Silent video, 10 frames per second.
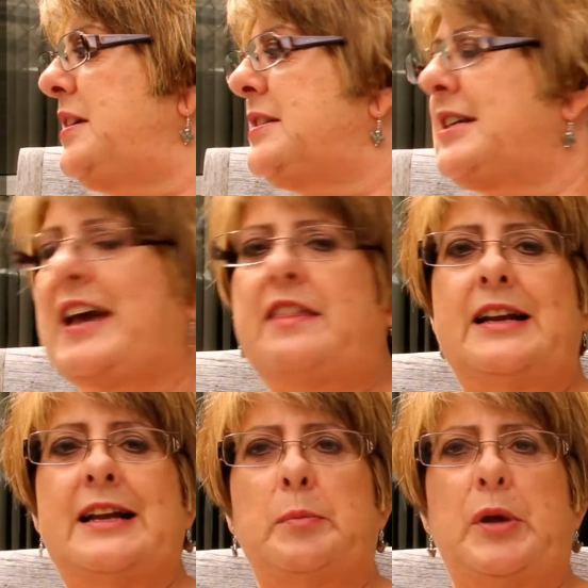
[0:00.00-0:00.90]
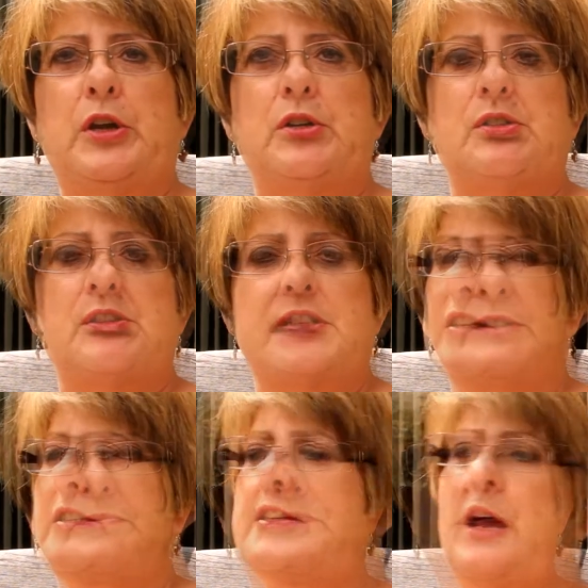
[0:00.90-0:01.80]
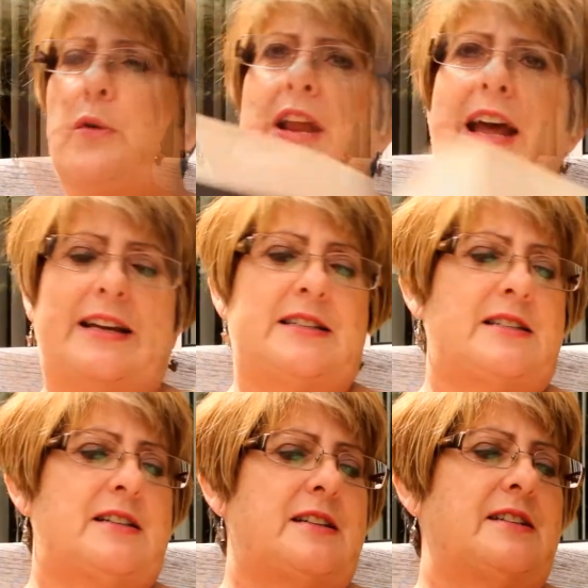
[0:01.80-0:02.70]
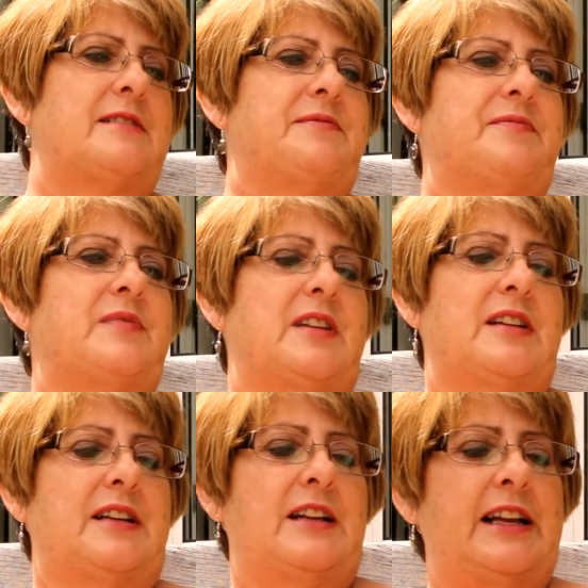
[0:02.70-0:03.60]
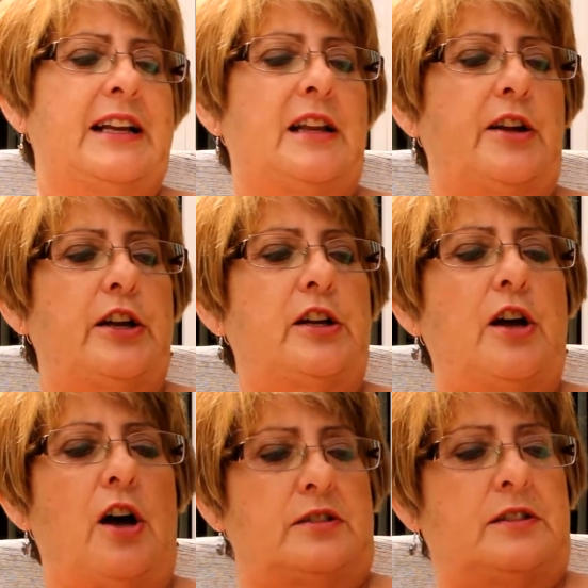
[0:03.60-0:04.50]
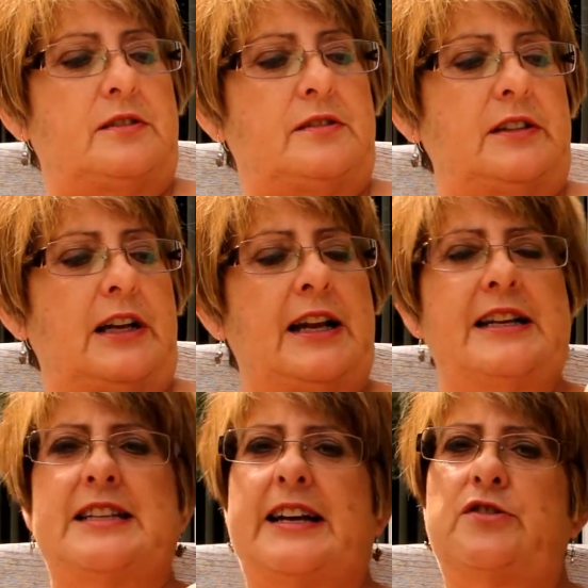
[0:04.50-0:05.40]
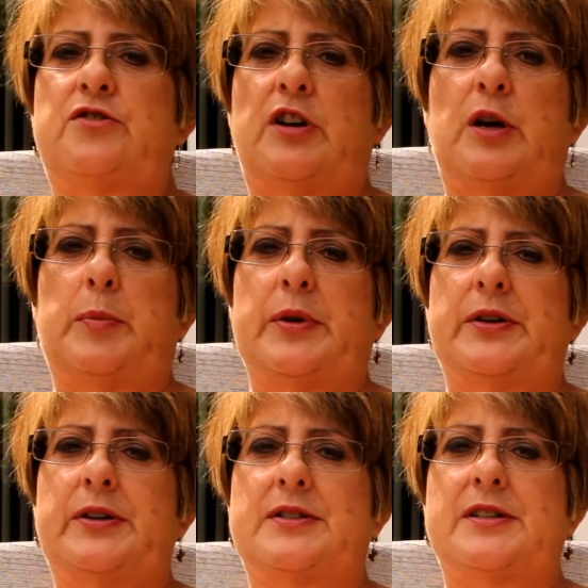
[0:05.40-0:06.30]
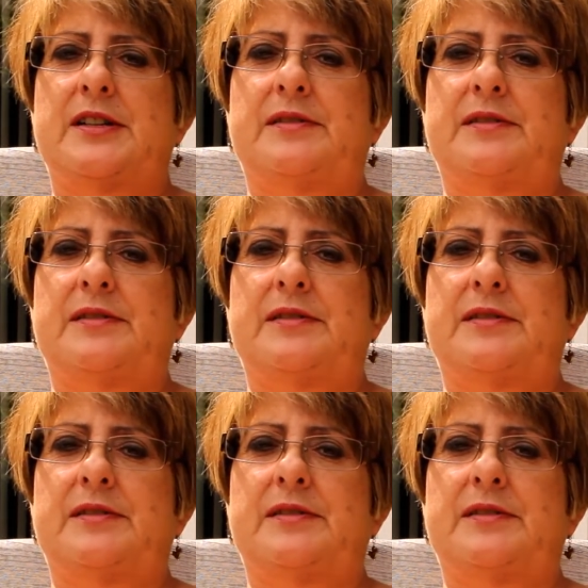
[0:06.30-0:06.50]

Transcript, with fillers: to get the little pearls. So next, Little Girl Gone, Alexandra Burt.